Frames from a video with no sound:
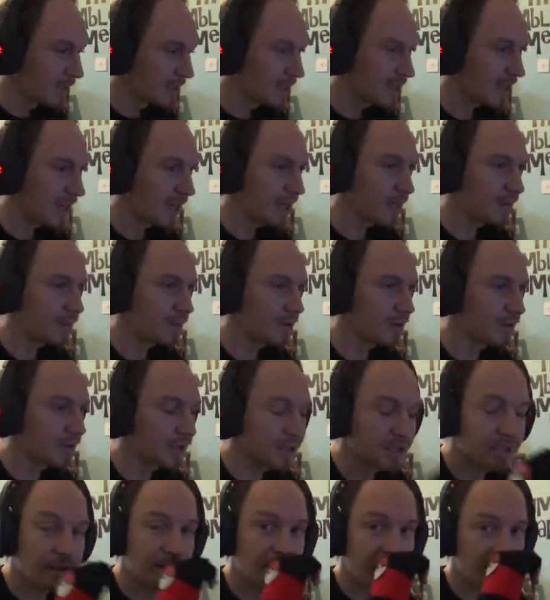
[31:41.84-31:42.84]
Tan-Y-Bwlch
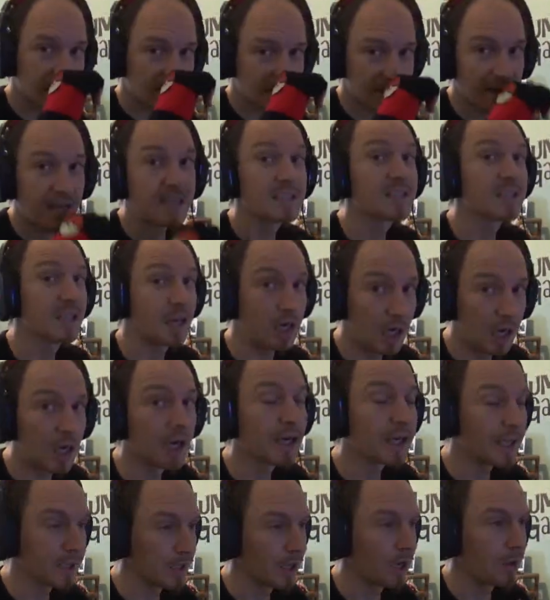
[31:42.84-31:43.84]
is a station that
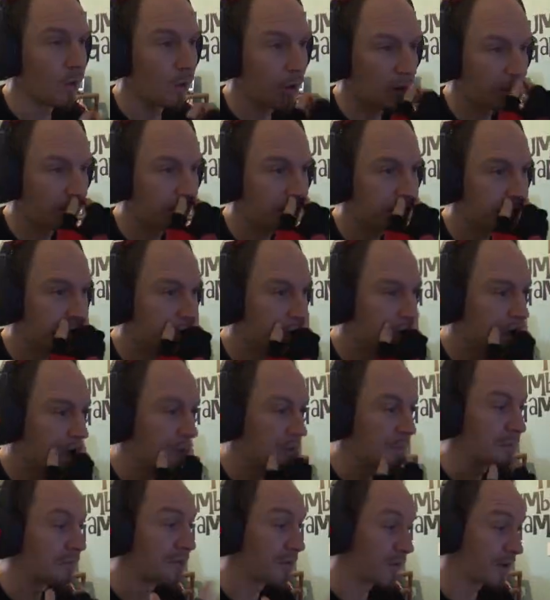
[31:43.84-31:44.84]
I know of
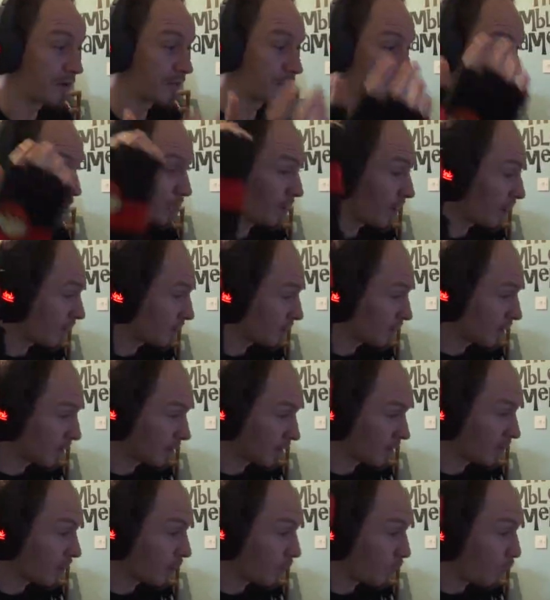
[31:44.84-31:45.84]
very, very well. I
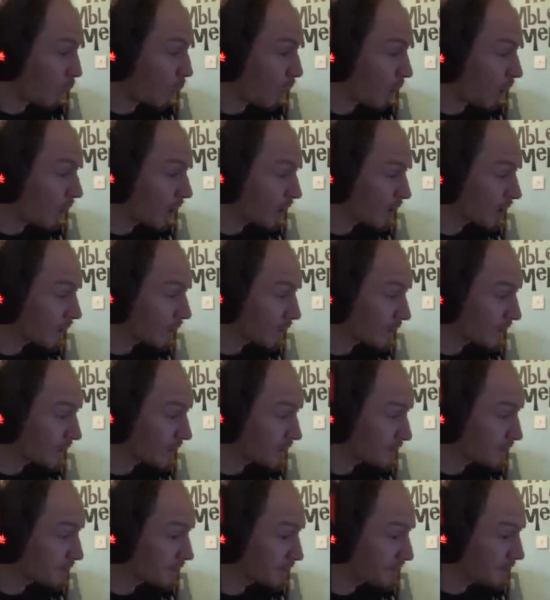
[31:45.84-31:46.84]
don't know why. I don't know if
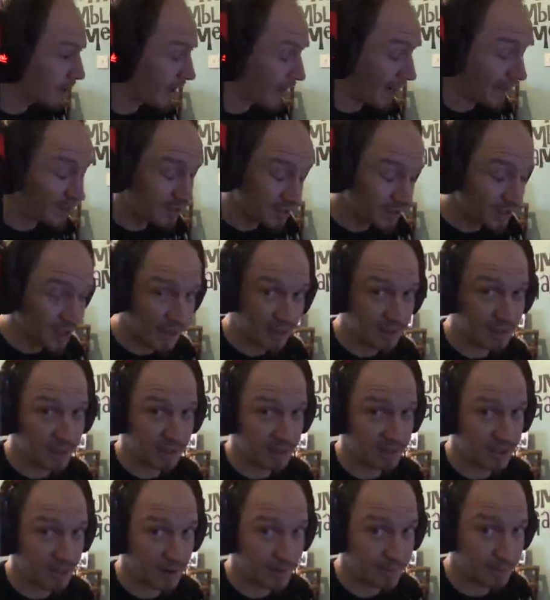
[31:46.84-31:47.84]
it's. I have certainly,
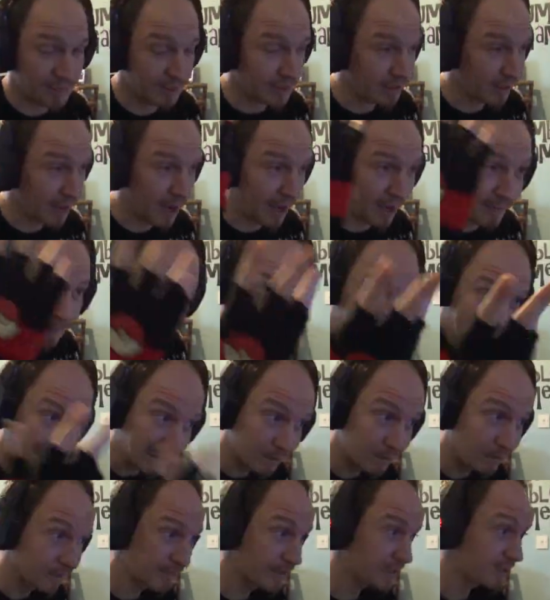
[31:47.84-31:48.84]
like I said, I haven't been
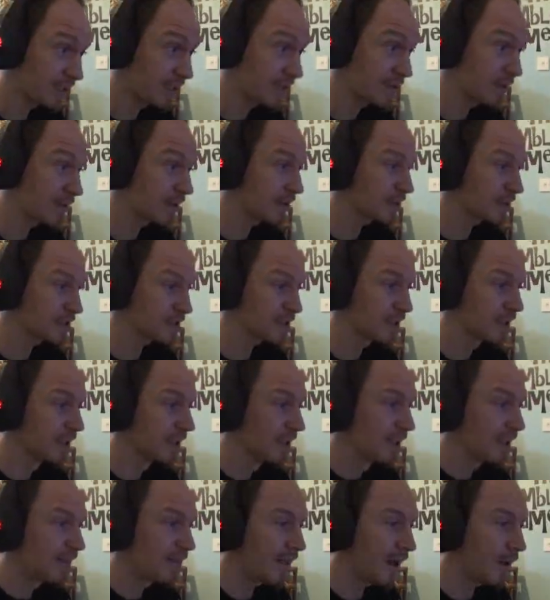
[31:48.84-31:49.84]
on the Ffestiniog. It just,
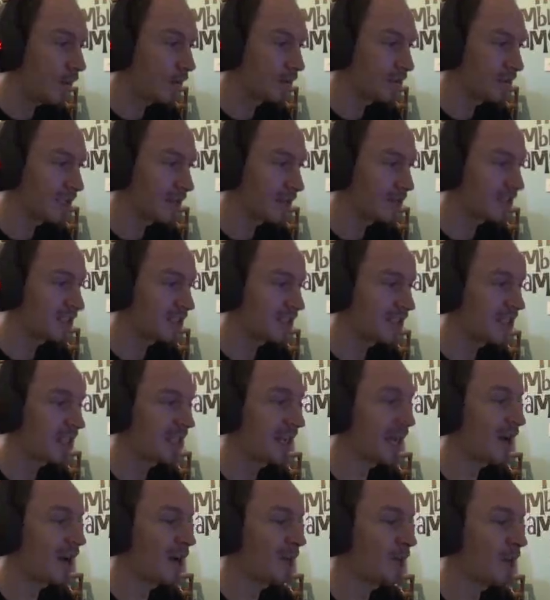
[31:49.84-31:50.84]
that one seems to
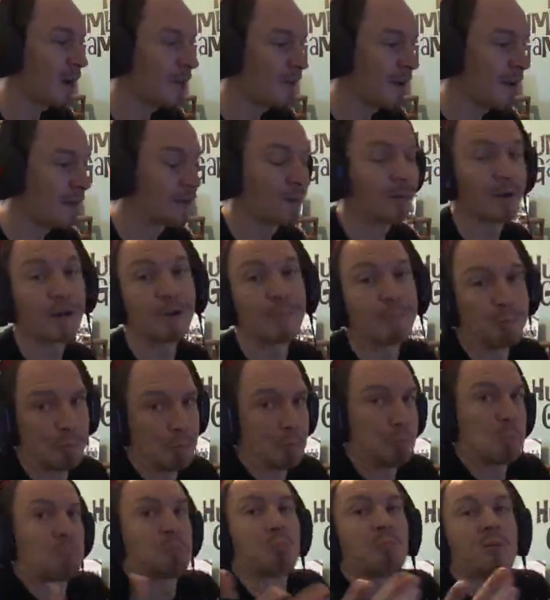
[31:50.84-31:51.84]
stick out in my memory.
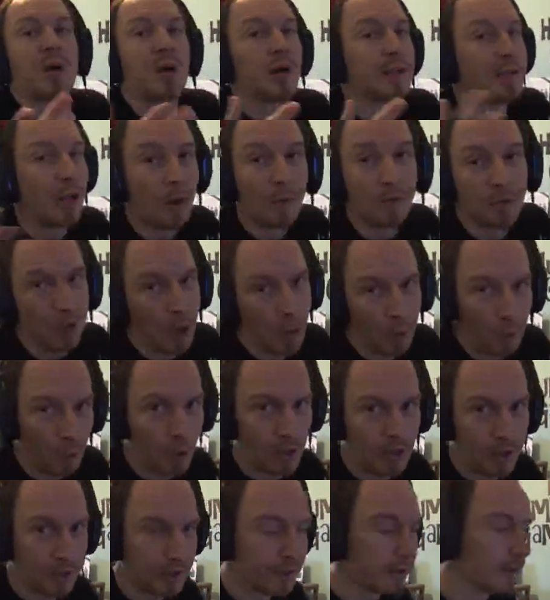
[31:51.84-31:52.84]
I don't know
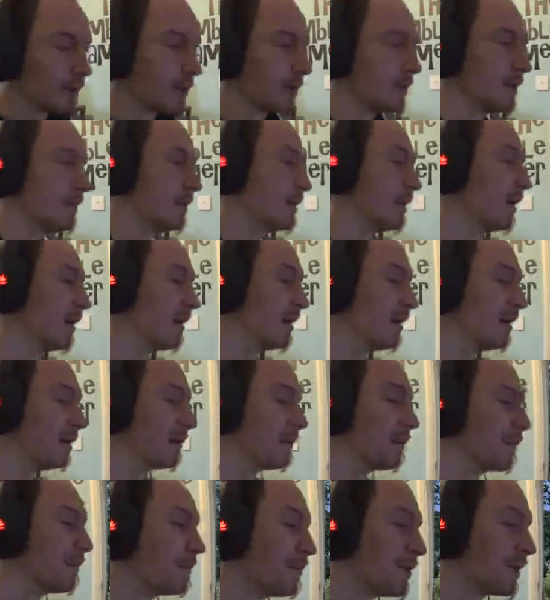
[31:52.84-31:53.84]
why,
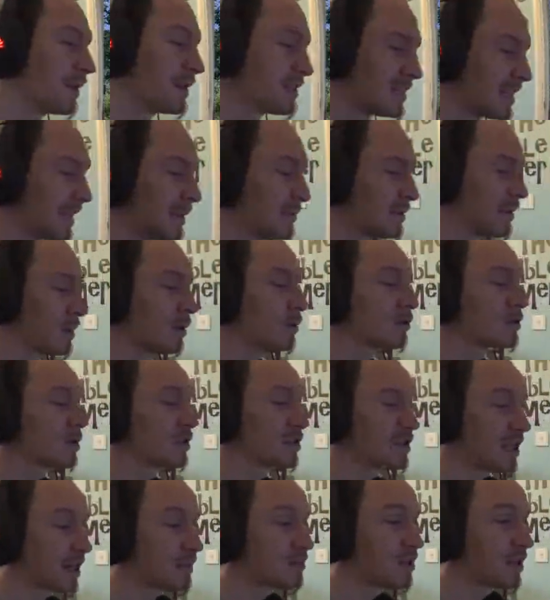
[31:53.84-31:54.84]
but it also
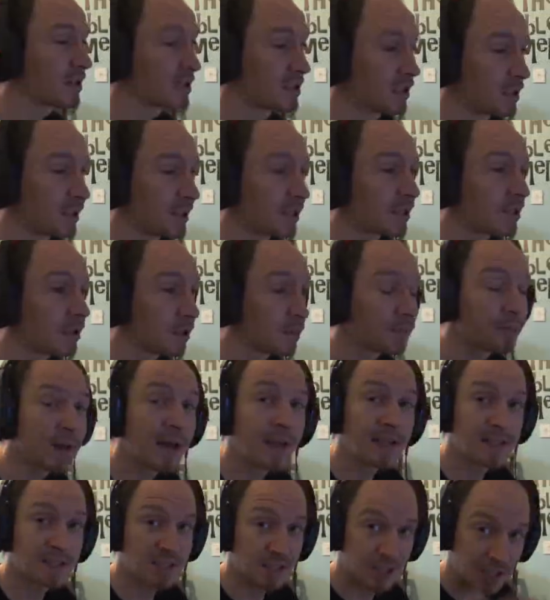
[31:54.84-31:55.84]
seems like it's going to be a good
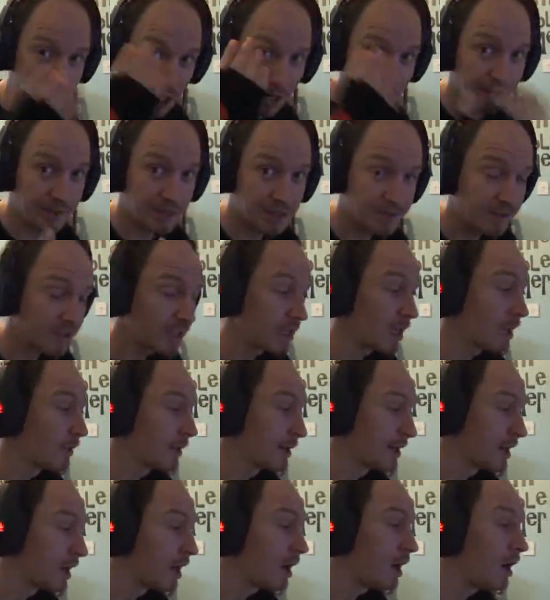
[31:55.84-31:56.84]
place to cut this video
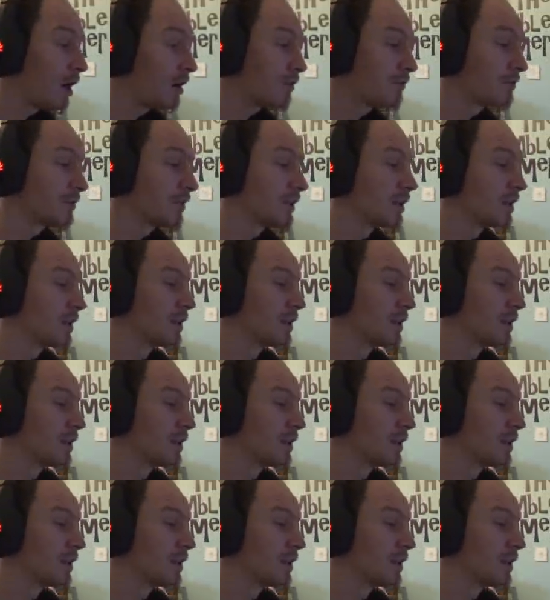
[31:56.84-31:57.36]
in half,